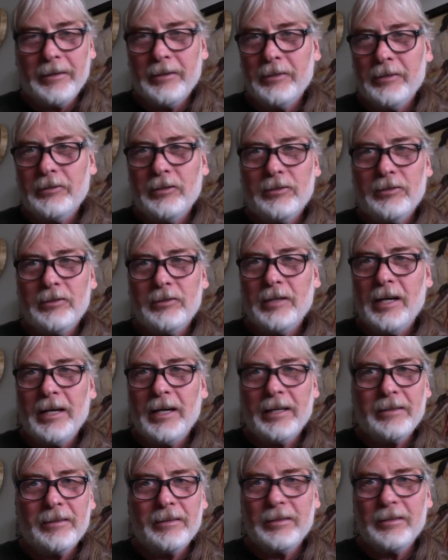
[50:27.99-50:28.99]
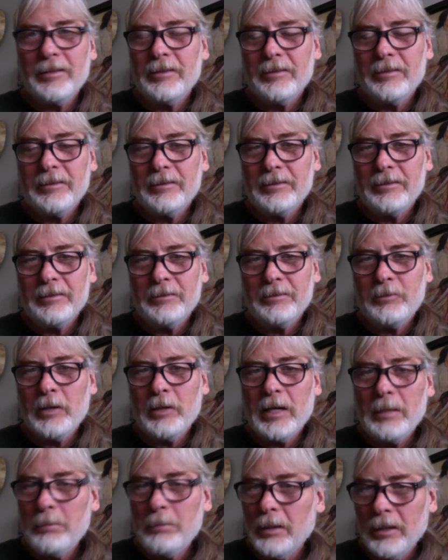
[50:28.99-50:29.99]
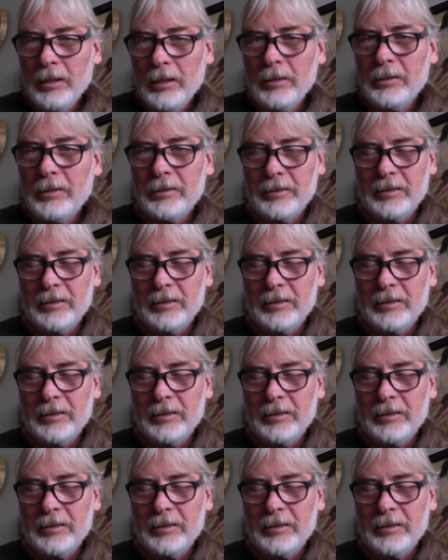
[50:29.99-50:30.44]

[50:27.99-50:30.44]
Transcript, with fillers: this is not where I belong.